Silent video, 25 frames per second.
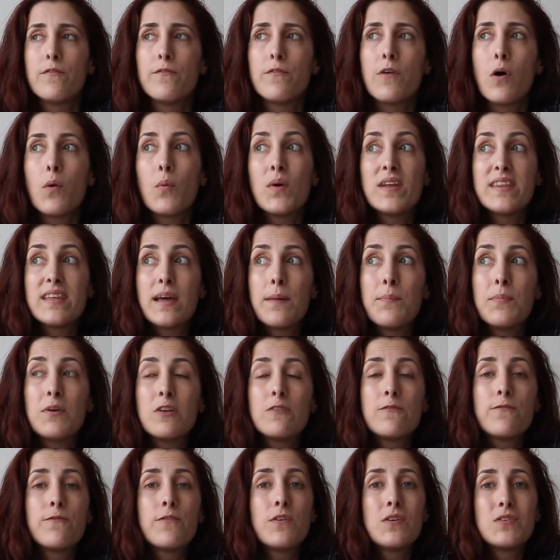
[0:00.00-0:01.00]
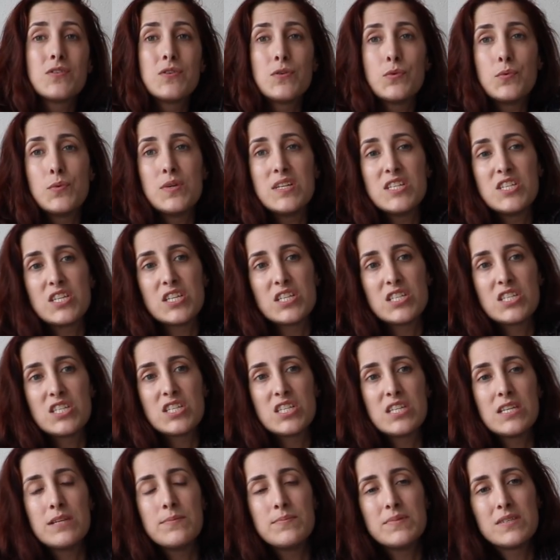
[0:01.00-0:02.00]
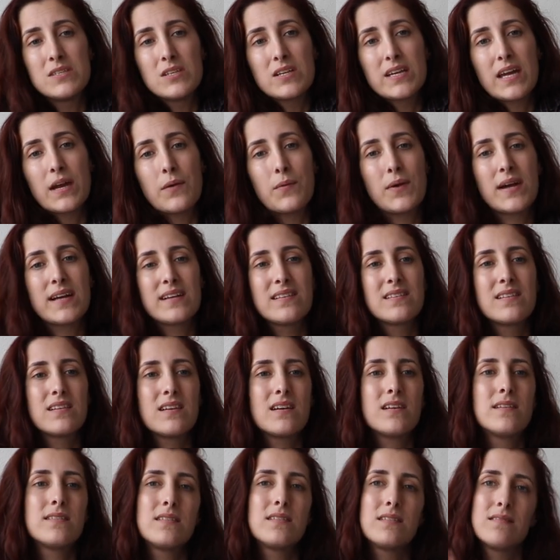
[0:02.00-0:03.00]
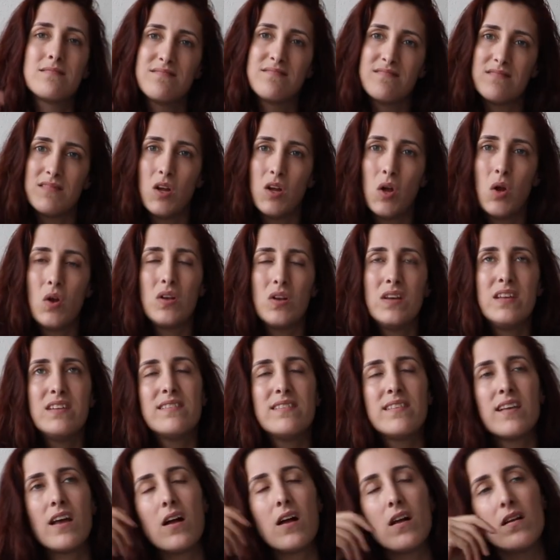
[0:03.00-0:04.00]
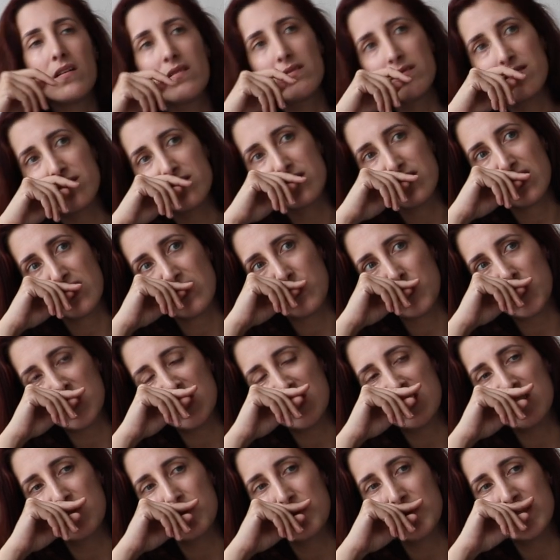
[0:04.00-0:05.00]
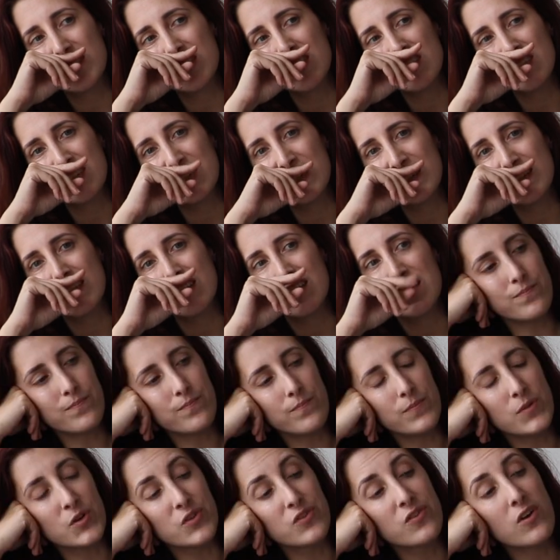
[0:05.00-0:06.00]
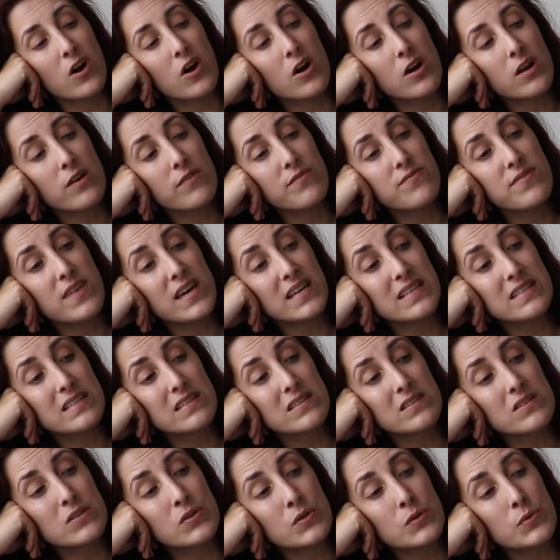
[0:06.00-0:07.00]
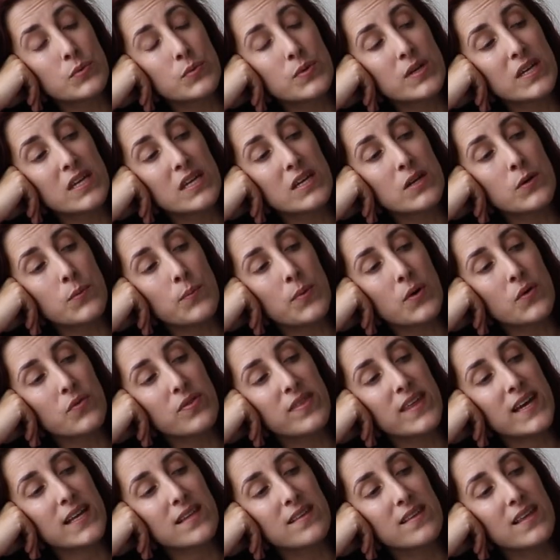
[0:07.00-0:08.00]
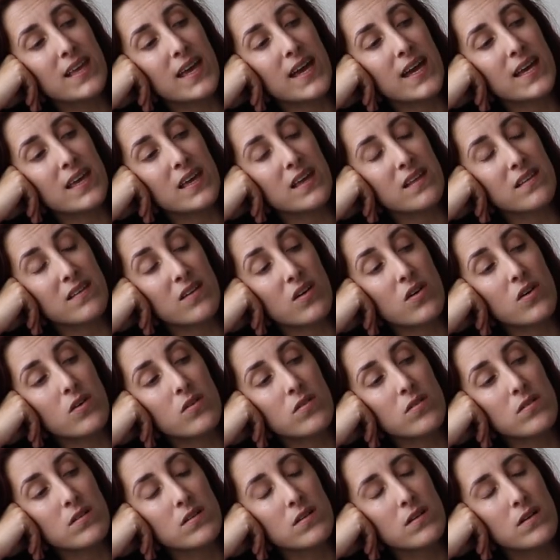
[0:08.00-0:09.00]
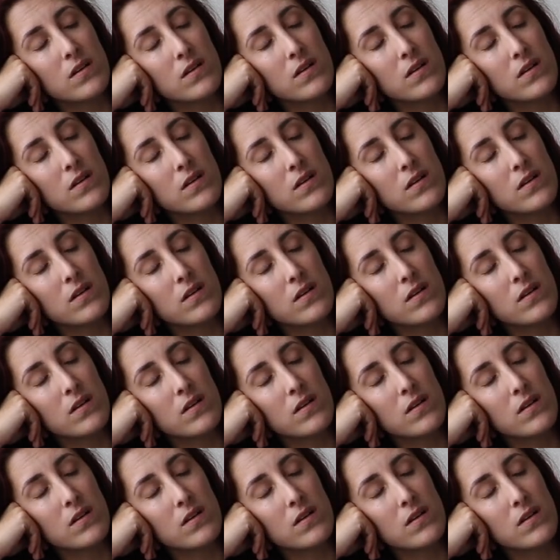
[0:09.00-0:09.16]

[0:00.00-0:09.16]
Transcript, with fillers: For what happened for the relationships, the characters, a little. That was interesting. But all of that story about that guy and all,